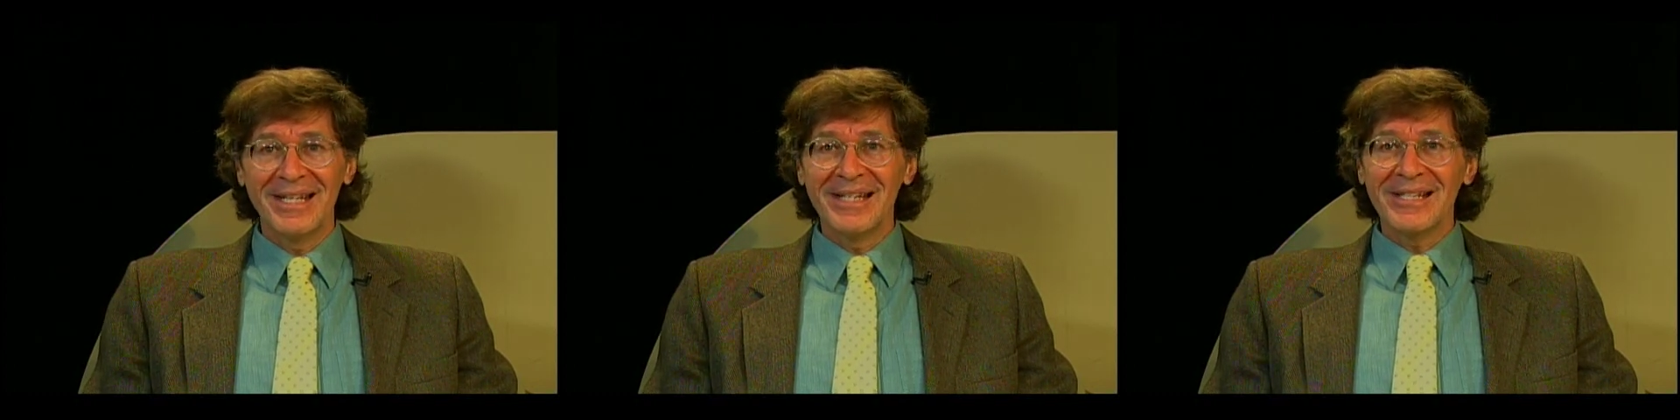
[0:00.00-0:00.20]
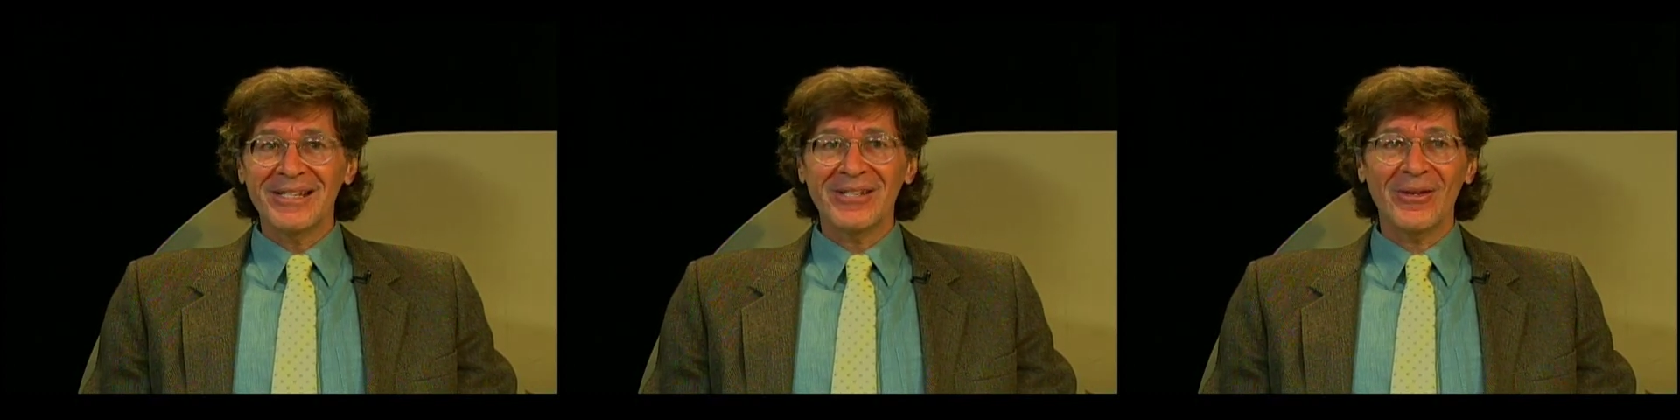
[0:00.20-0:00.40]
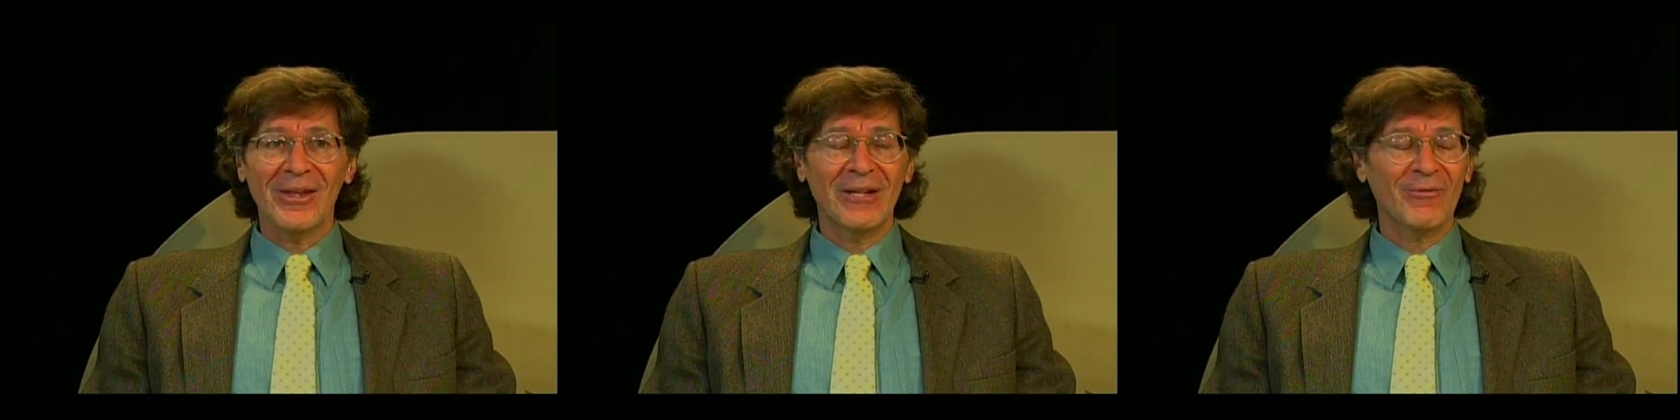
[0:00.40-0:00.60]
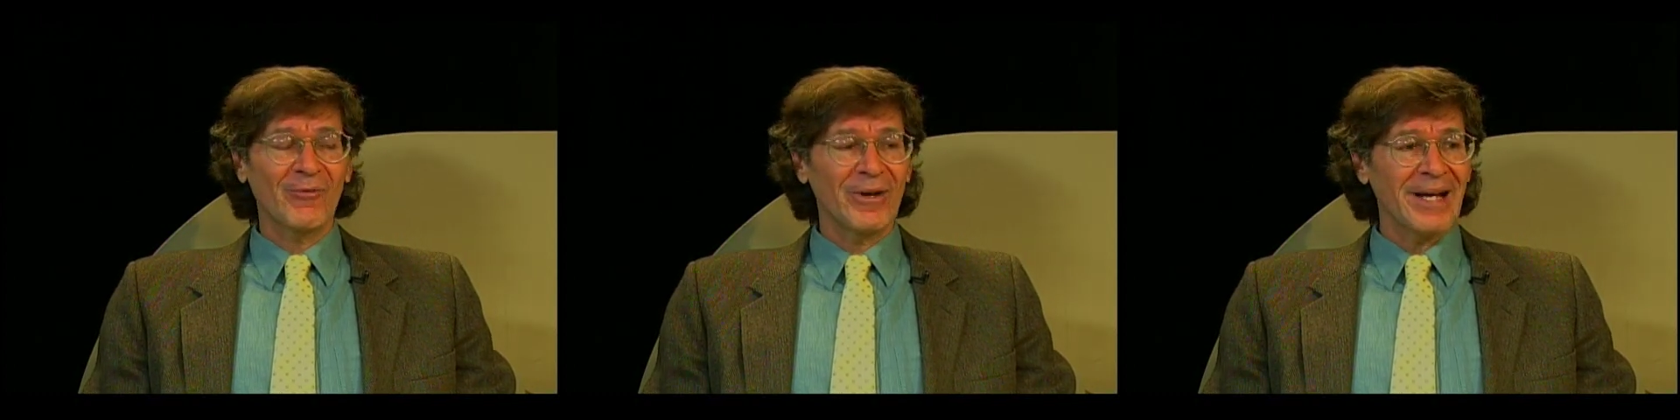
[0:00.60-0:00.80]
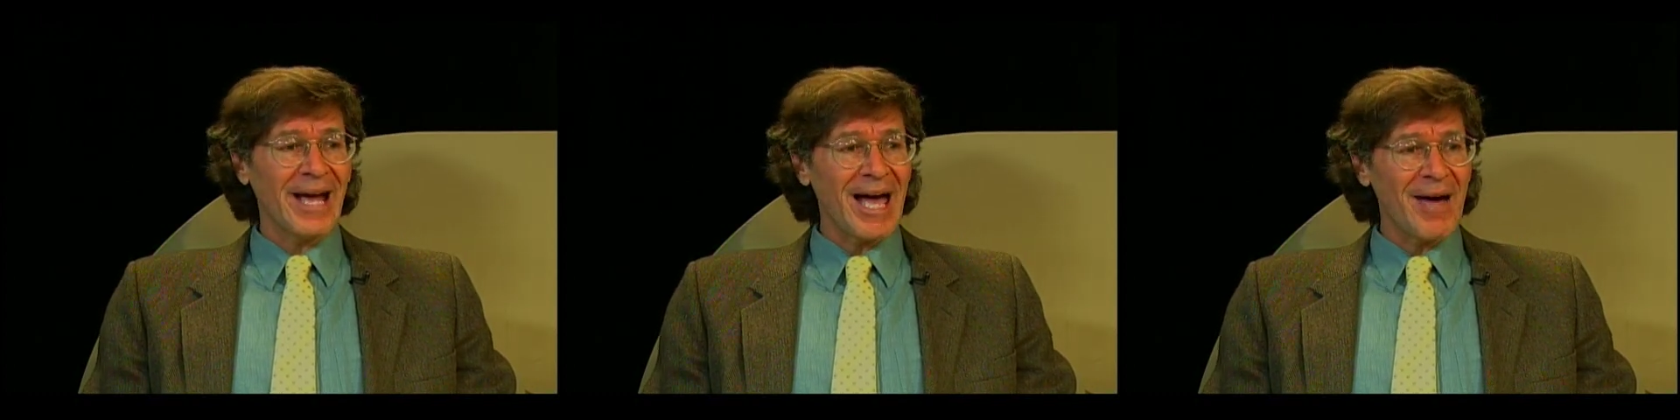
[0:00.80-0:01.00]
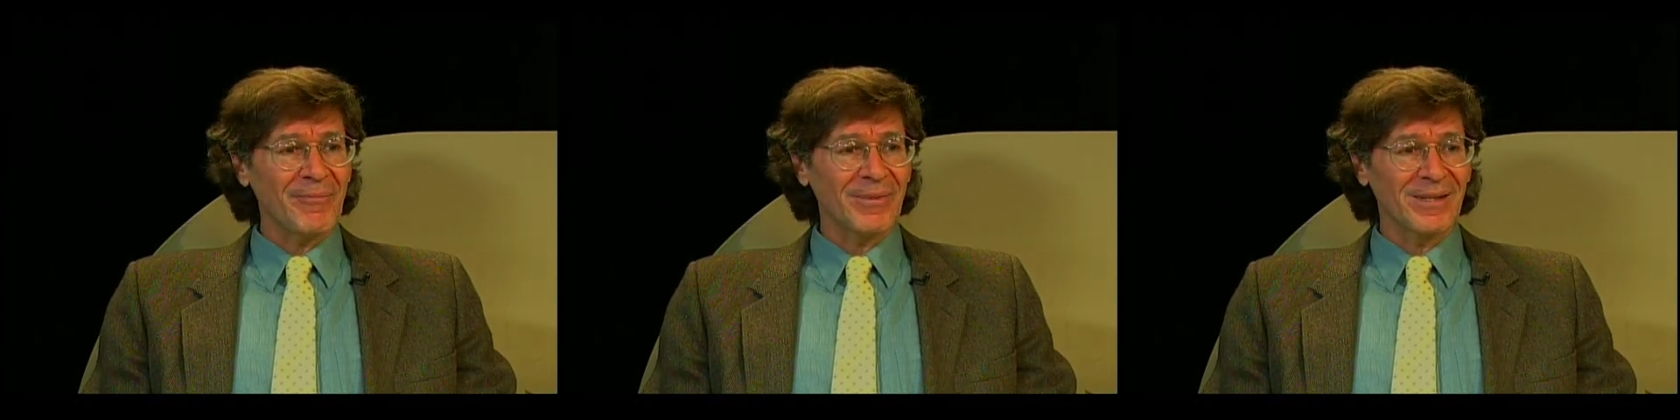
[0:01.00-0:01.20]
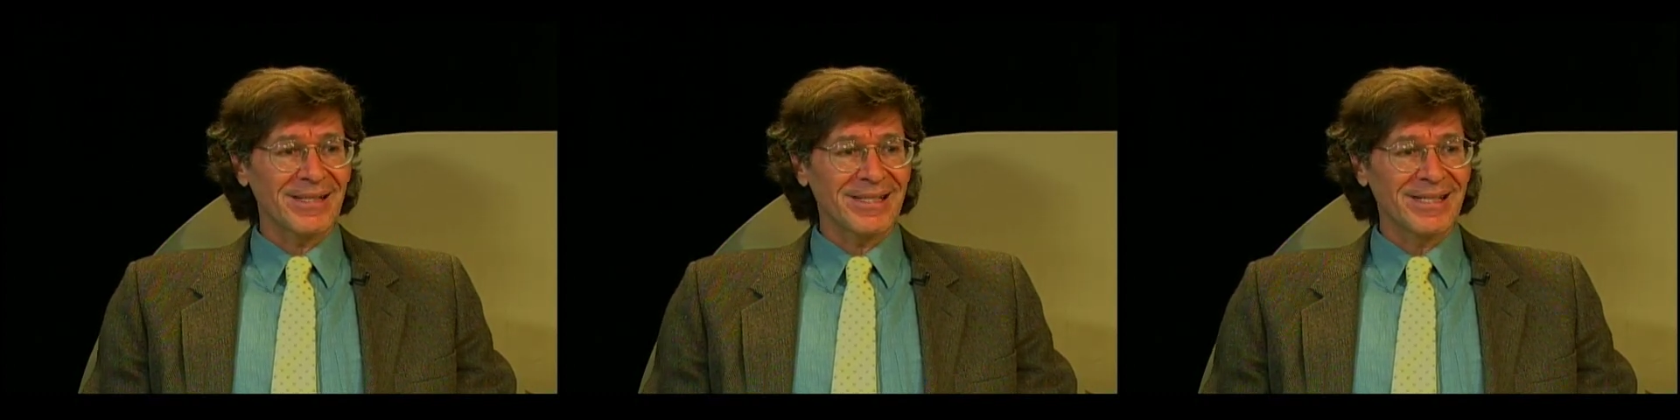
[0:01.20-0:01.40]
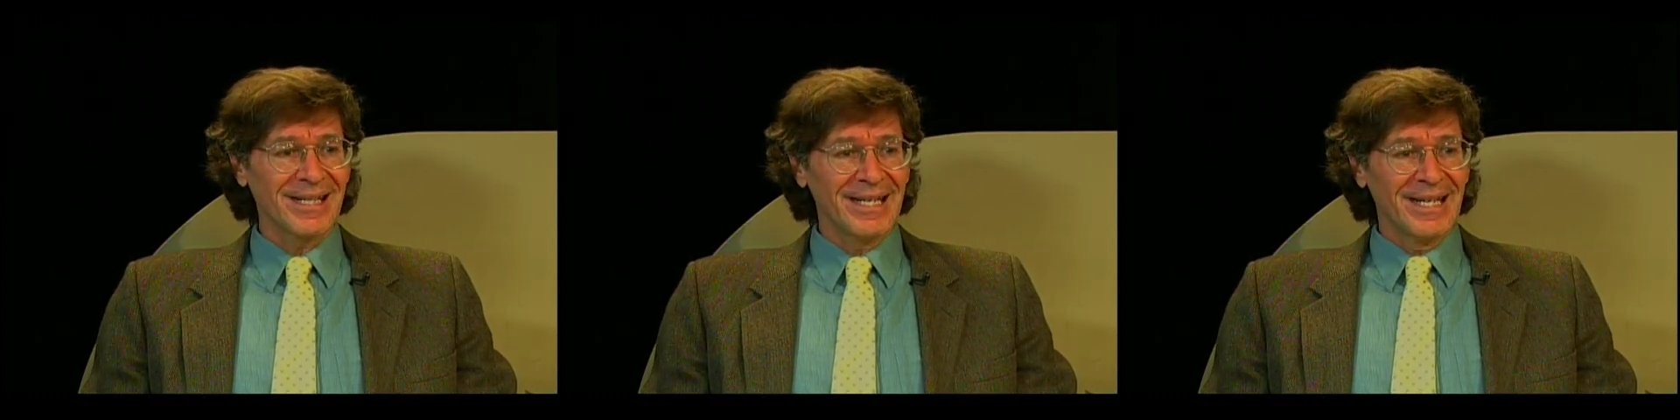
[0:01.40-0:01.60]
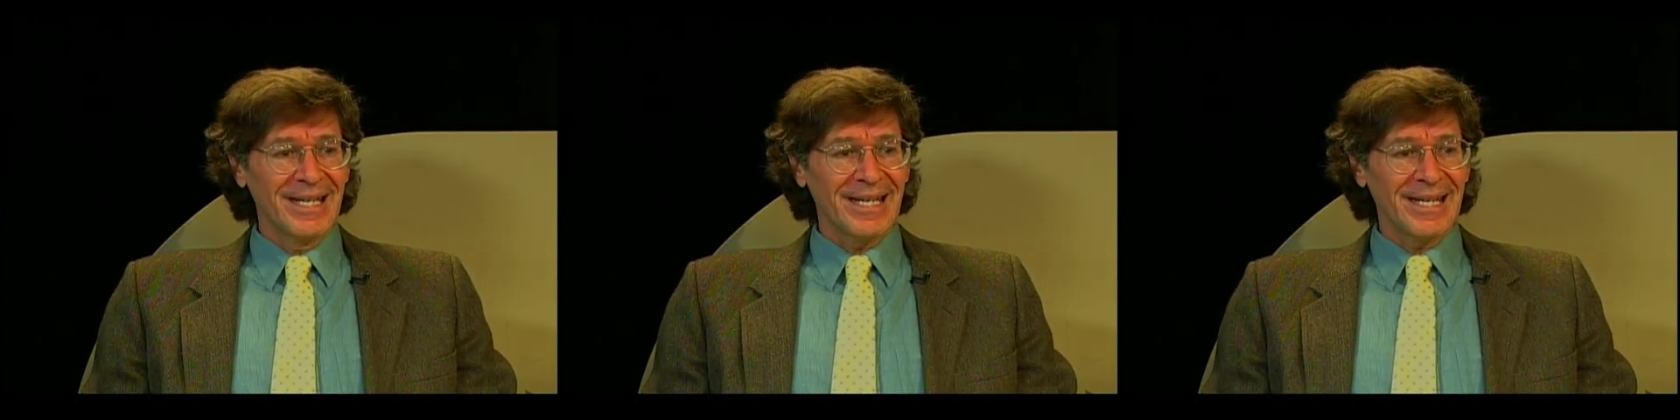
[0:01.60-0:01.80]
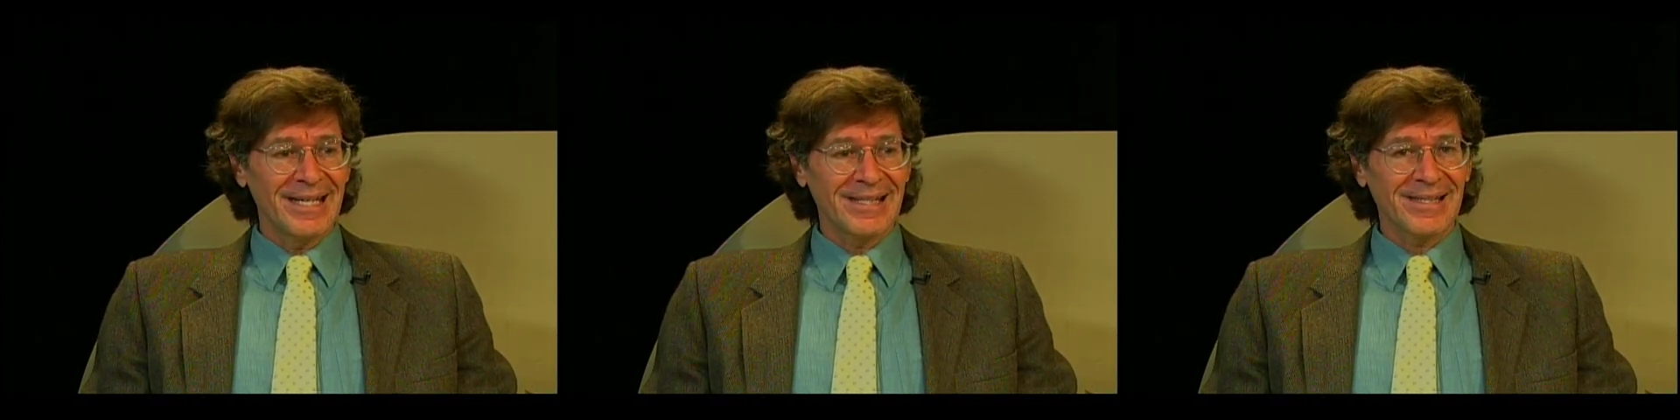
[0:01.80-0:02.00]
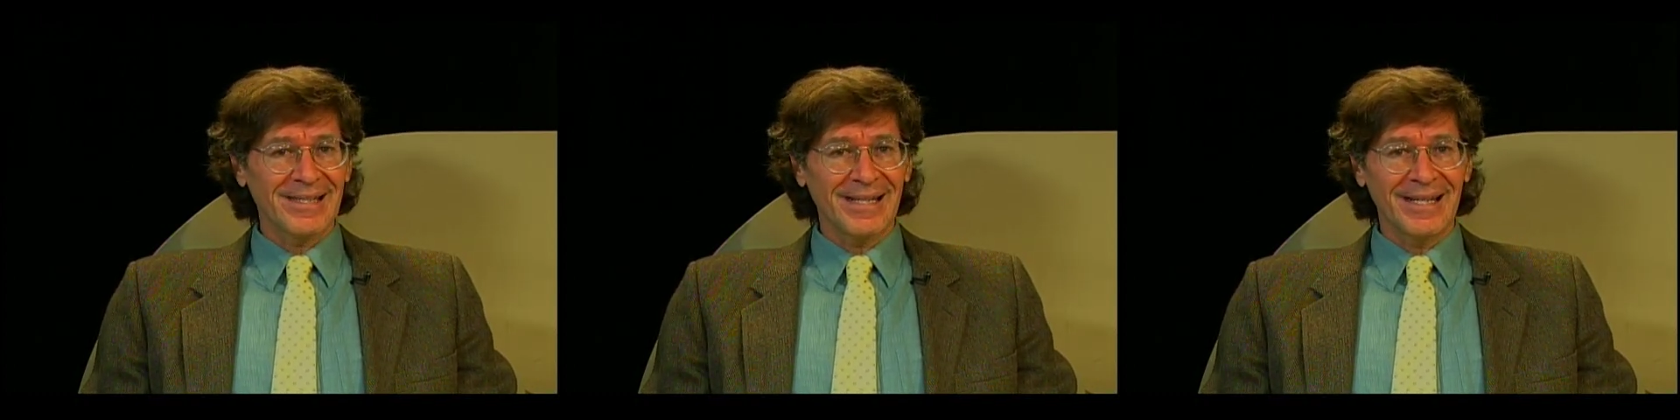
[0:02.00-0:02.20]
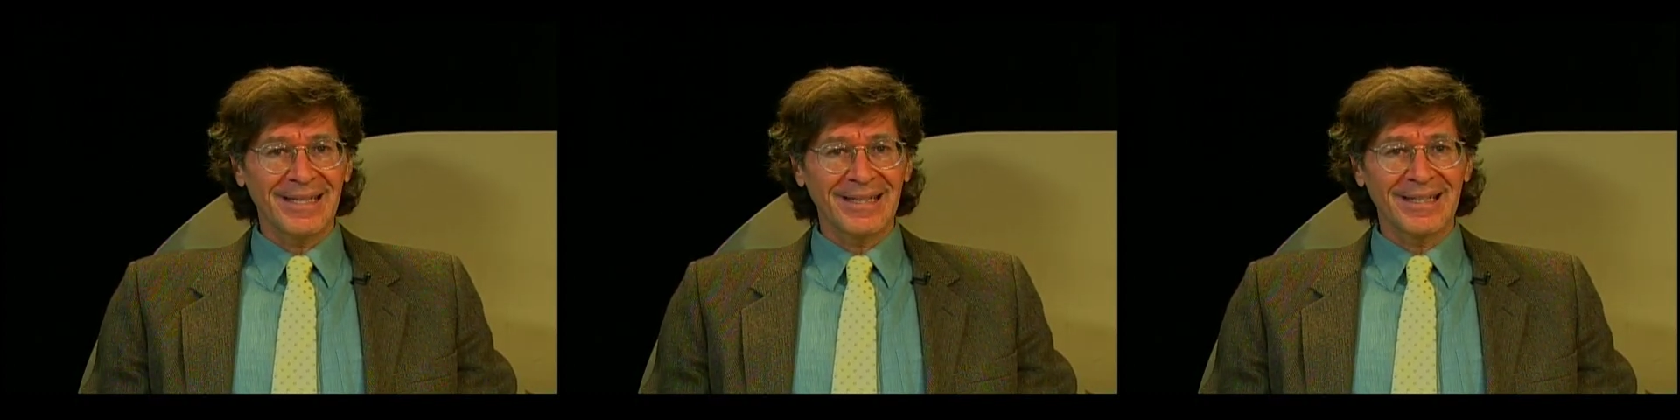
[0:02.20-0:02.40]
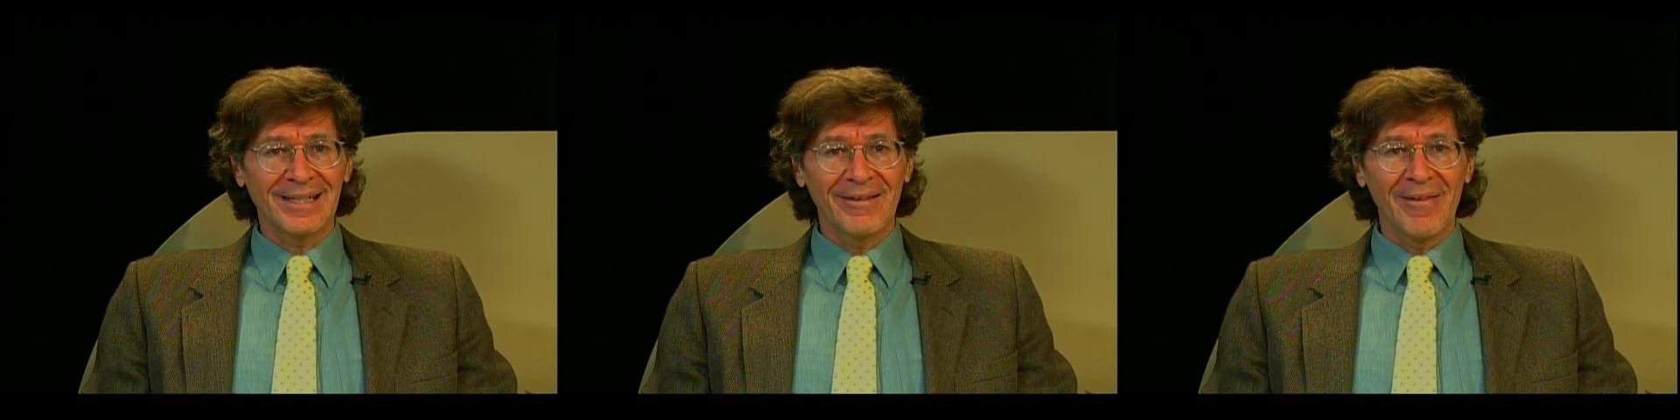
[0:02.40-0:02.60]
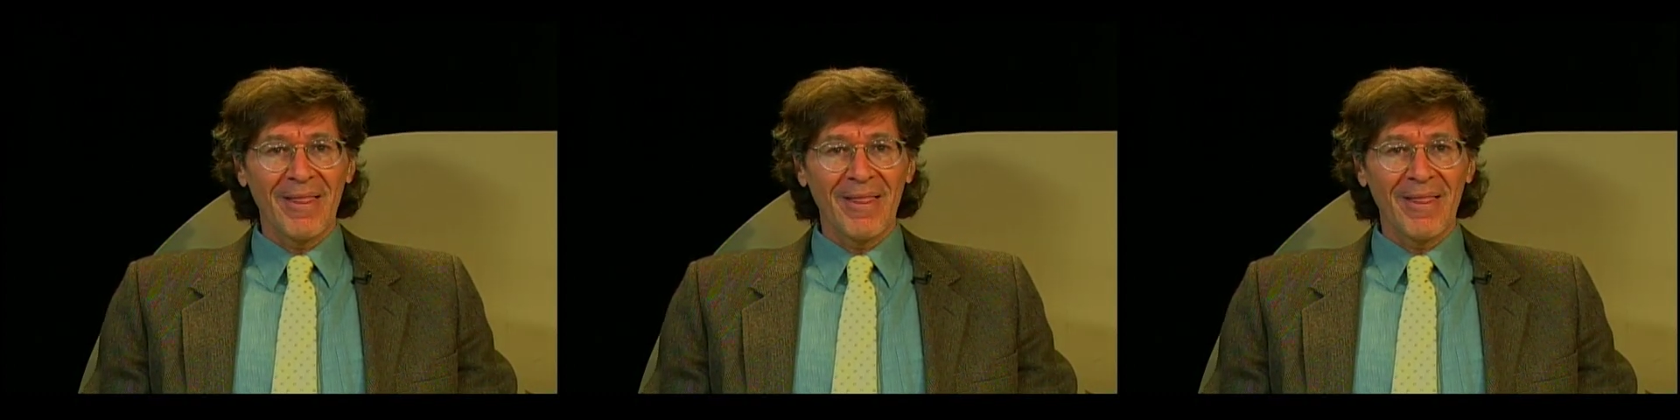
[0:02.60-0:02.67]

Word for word: So that what happens is like